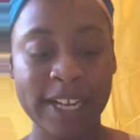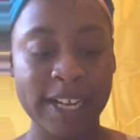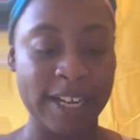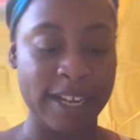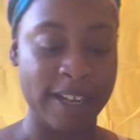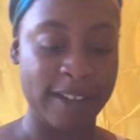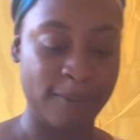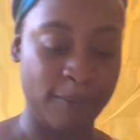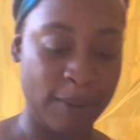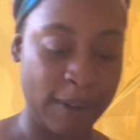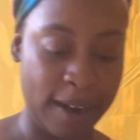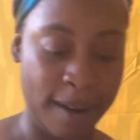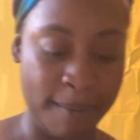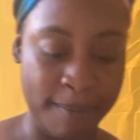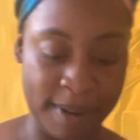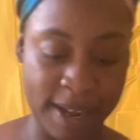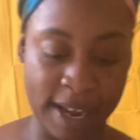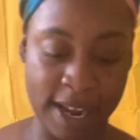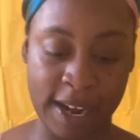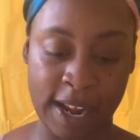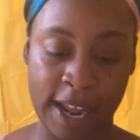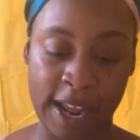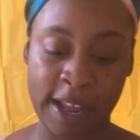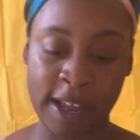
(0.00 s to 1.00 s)
Is what I'm
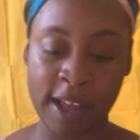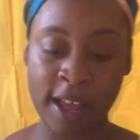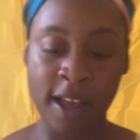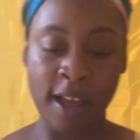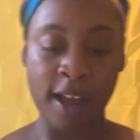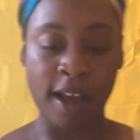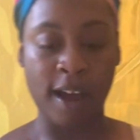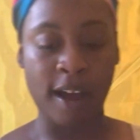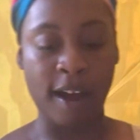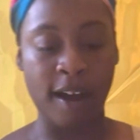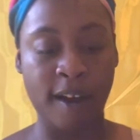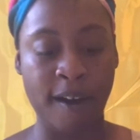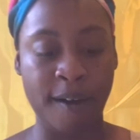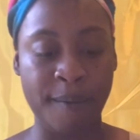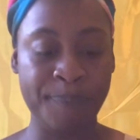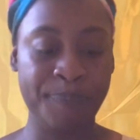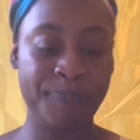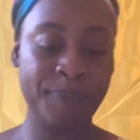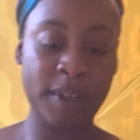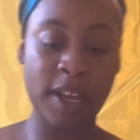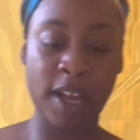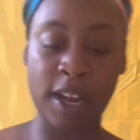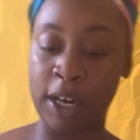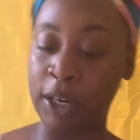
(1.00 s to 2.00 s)
getting.
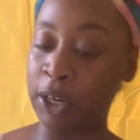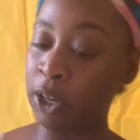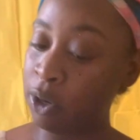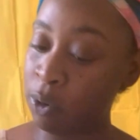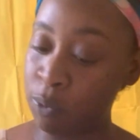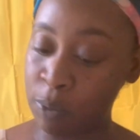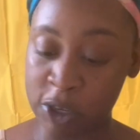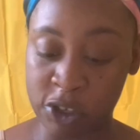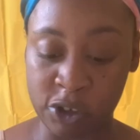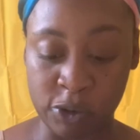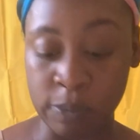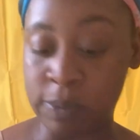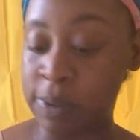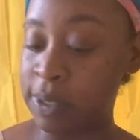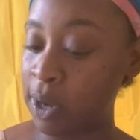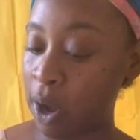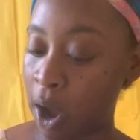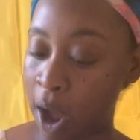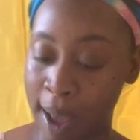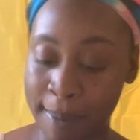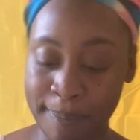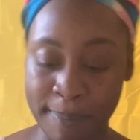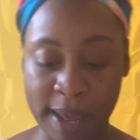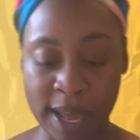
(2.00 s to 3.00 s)
Look what you
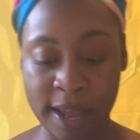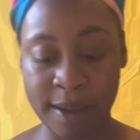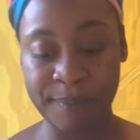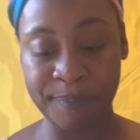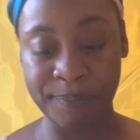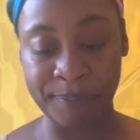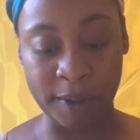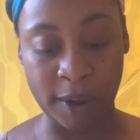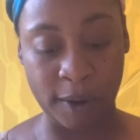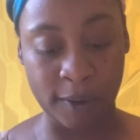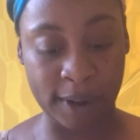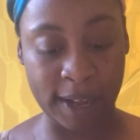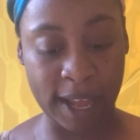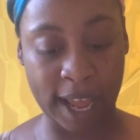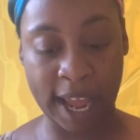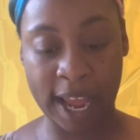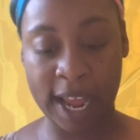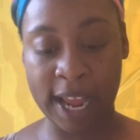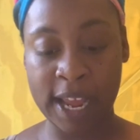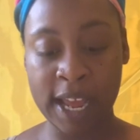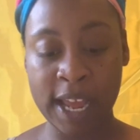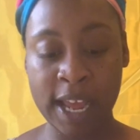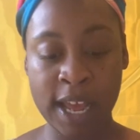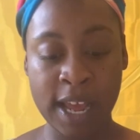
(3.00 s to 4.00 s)
taught me,
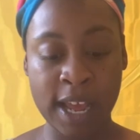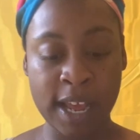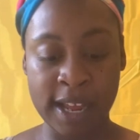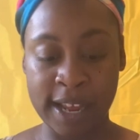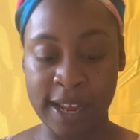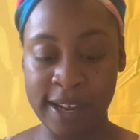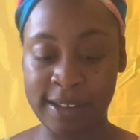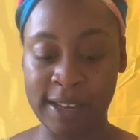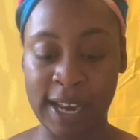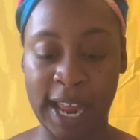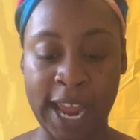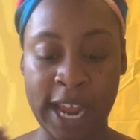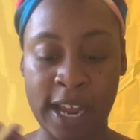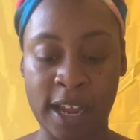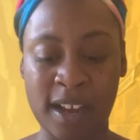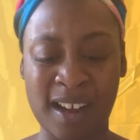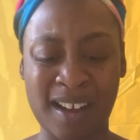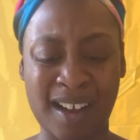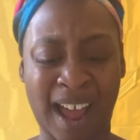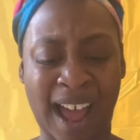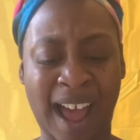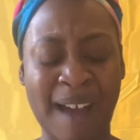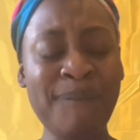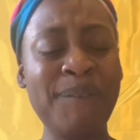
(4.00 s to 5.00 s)
okay? It's like,
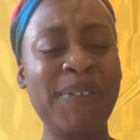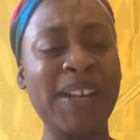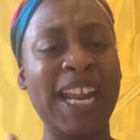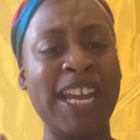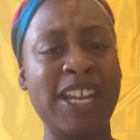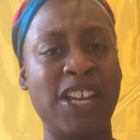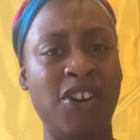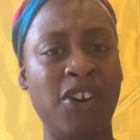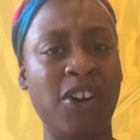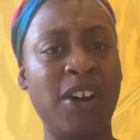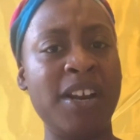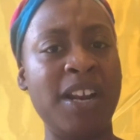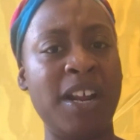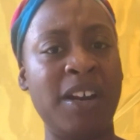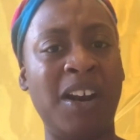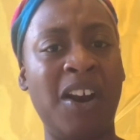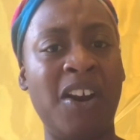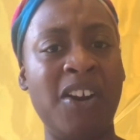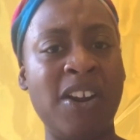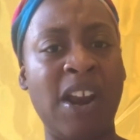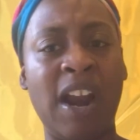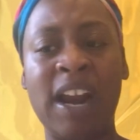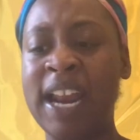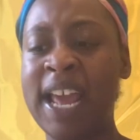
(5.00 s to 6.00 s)
I feel like you're going to
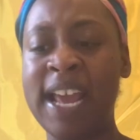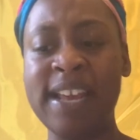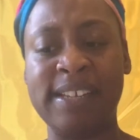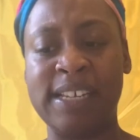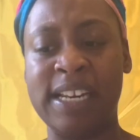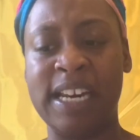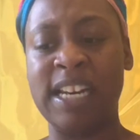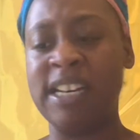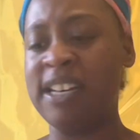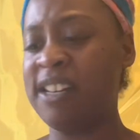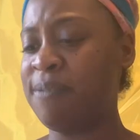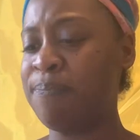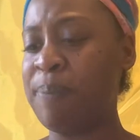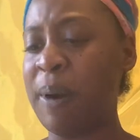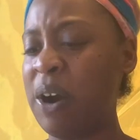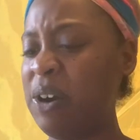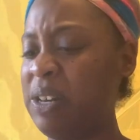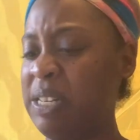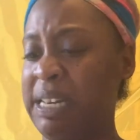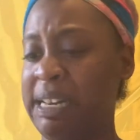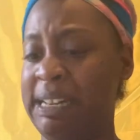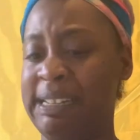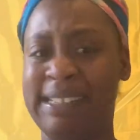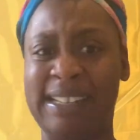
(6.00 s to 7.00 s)
learn your lesson, and this
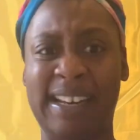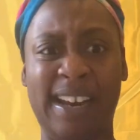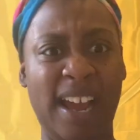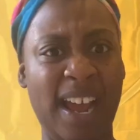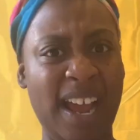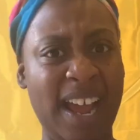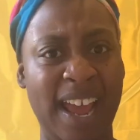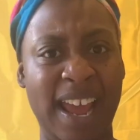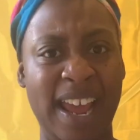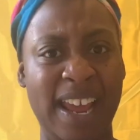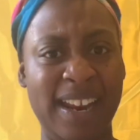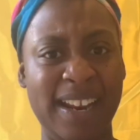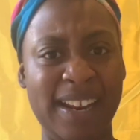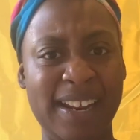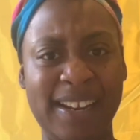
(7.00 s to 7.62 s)
person is not.